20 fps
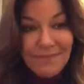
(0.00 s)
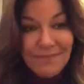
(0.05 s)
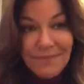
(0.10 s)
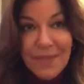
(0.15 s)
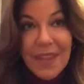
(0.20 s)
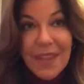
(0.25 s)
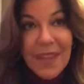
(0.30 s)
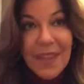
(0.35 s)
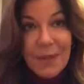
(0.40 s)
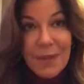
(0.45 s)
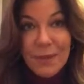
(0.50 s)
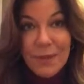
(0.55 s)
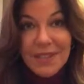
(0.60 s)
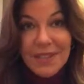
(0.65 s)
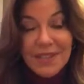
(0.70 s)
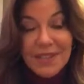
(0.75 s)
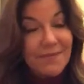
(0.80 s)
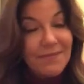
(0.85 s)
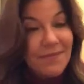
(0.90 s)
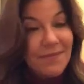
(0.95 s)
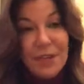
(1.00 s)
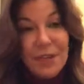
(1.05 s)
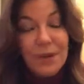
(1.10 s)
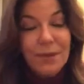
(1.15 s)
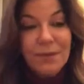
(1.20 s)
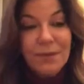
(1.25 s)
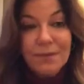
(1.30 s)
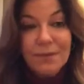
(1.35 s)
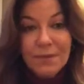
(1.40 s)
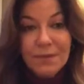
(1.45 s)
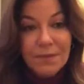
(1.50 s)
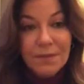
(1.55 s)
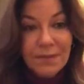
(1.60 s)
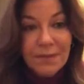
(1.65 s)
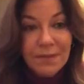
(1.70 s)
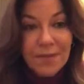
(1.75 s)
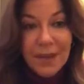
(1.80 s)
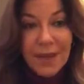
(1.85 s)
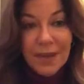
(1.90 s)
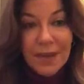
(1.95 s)
he was, you know,
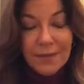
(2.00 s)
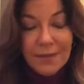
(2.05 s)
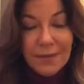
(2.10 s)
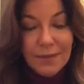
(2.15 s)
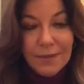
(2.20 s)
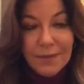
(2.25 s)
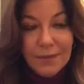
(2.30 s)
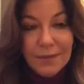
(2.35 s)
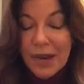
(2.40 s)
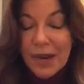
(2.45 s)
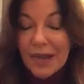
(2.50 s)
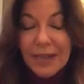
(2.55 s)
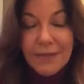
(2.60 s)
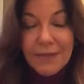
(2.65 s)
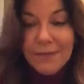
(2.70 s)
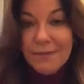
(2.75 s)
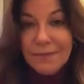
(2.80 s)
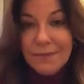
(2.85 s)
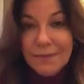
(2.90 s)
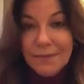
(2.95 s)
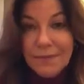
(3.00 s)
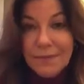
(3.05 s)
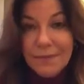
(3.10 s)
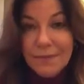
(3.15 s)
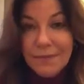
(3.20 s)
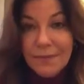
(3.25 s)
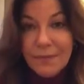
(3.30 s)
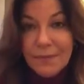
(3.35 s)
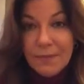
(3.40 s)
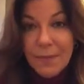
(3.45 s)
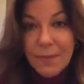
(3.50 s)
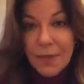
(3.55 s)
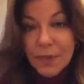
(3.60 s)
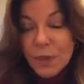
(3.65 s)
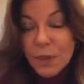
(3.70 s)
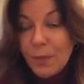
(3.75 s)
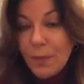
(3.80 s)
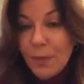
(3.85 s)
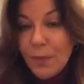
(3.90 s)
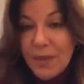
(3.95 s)
running
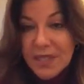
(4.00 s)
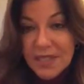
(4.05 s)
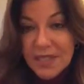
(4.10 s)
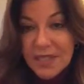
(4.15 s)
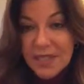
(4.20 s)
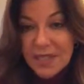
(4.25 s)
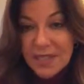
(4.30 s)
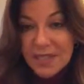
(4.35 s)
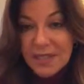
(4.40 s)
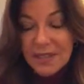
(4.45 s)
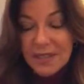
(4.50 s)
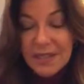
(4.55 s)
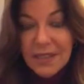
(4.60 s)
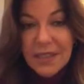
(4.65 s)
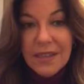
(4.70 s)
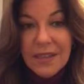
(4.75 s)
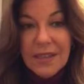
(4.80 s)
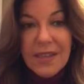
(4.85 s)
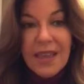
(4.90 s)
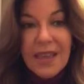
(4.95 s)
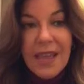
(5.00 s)
multiple businesses,